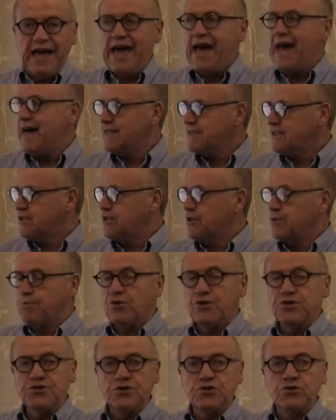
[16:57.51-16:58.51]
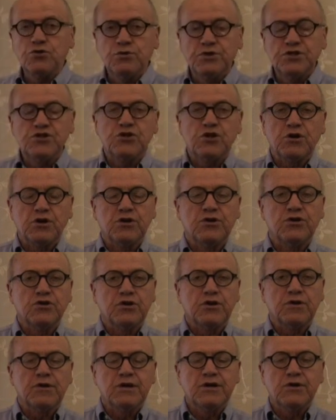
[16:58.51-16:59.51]
asked the person who is
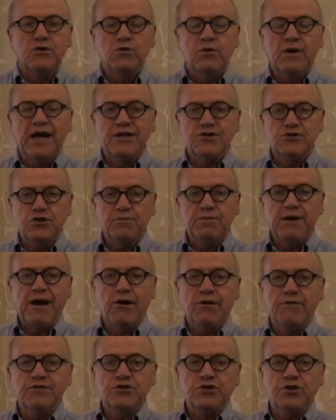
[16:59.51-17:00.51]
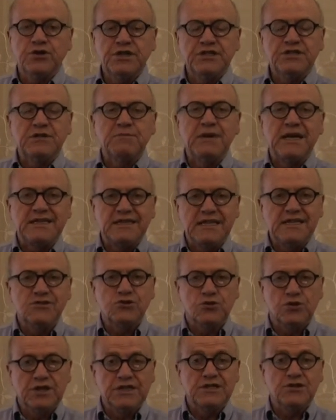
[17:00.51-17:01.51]
who has your power of attorney to make these
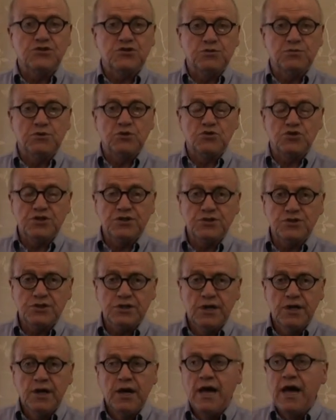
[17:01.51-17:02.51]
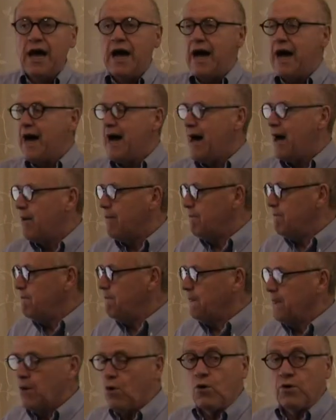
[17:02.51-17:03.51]
early distributions,
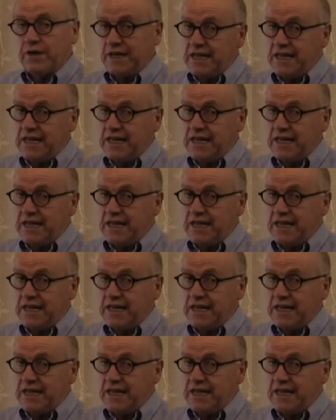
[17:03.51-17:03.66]
or